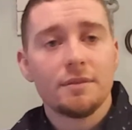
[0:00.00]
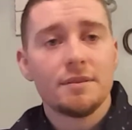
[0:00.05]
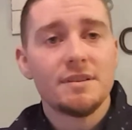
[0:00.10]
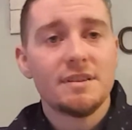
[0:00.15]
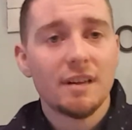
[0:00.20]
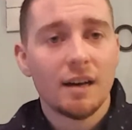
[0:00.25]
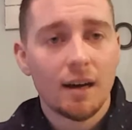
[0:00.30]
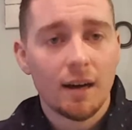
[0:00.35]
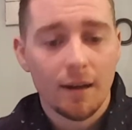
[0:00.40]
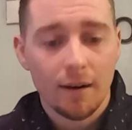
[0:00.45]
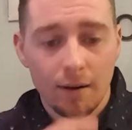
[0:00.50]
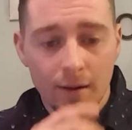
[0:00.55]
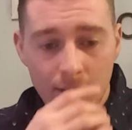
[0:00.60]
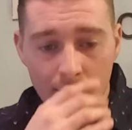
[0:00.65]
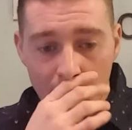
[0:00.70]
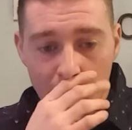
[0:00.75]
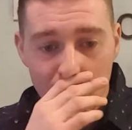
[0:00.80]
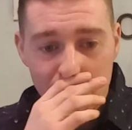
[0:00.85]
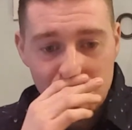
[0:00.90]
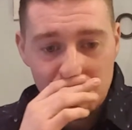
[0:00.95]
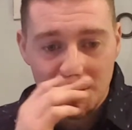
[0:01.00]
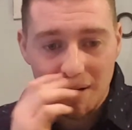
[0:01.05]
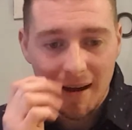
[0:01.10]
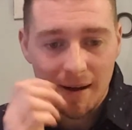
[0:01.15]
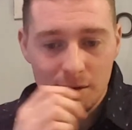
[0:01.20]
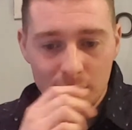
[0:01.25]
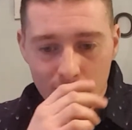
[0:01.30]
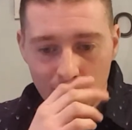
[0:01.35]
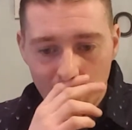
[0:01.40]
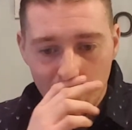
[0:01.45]
Done. So now
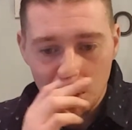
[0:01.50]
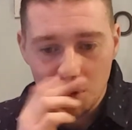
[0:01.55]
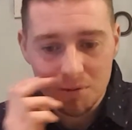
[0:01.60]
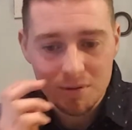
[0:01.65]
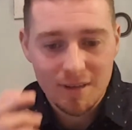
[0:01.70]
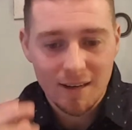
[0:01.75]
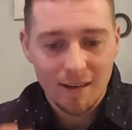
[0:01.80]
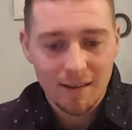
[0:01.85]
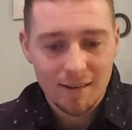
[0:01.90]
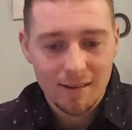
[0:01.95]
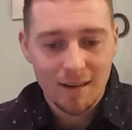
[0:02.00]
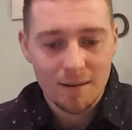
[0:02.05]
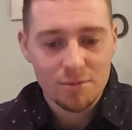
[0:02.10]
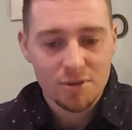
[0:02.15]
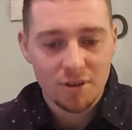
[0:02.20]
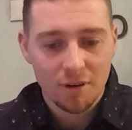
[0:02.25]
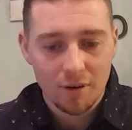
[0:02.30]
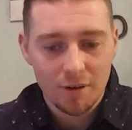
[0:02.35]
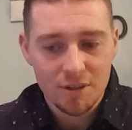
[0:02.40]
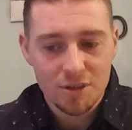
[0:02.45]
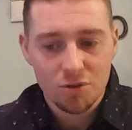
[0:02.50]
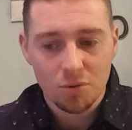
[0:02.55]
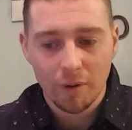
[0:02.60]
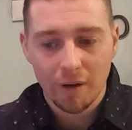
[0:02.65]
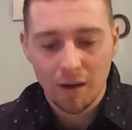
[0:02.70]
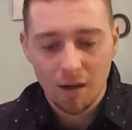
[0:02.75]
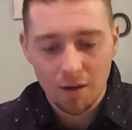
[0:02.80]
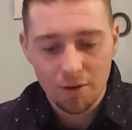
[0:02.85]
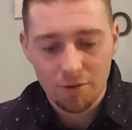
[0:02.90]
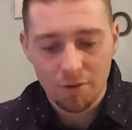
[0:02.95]
you know 10 times 30 is
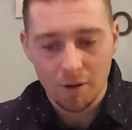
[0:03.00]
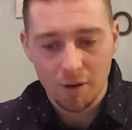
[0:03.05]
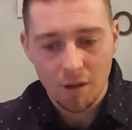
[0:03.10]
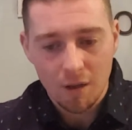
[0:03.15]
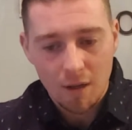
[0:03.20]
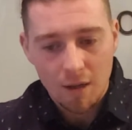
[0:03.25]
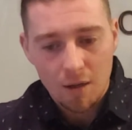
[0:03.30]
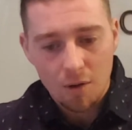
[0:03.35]
300.